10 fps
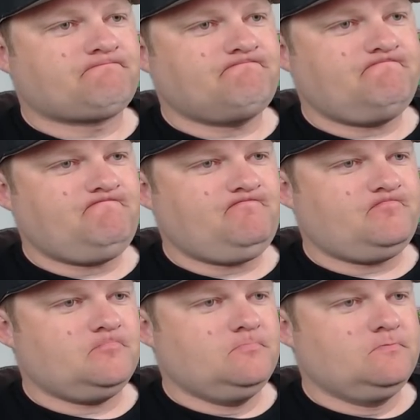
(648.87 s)

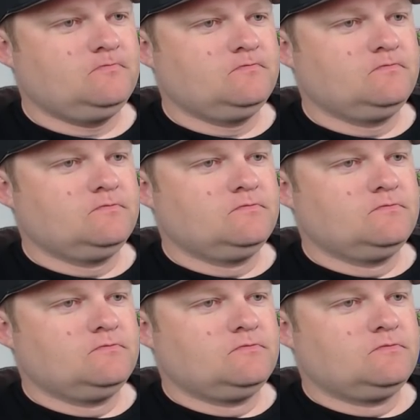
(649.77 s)

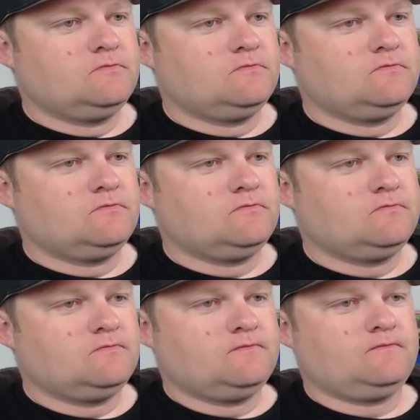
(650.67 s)

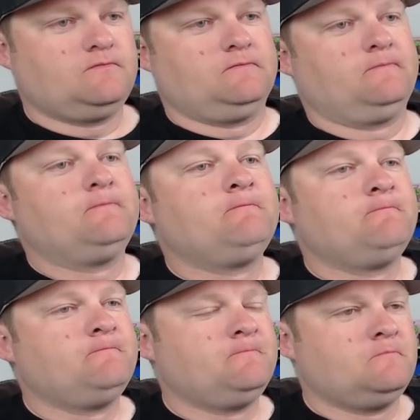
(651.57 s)

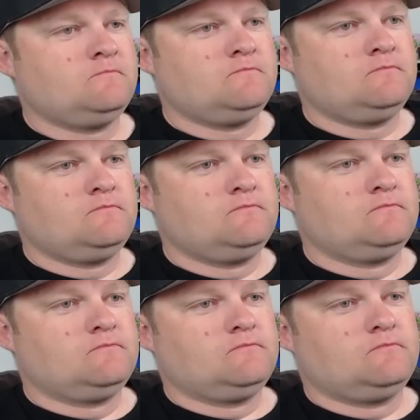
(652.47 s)

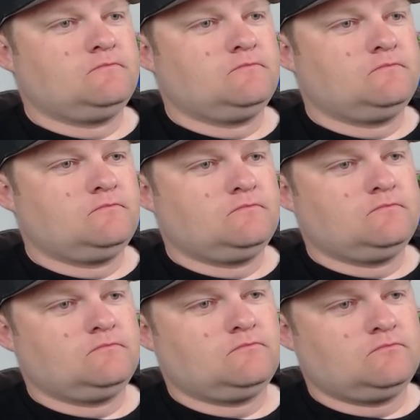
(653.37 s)

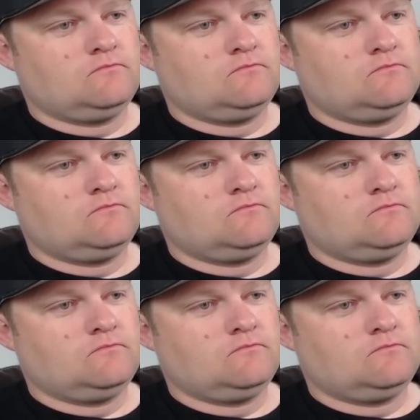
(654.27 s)
The person shown says nothing.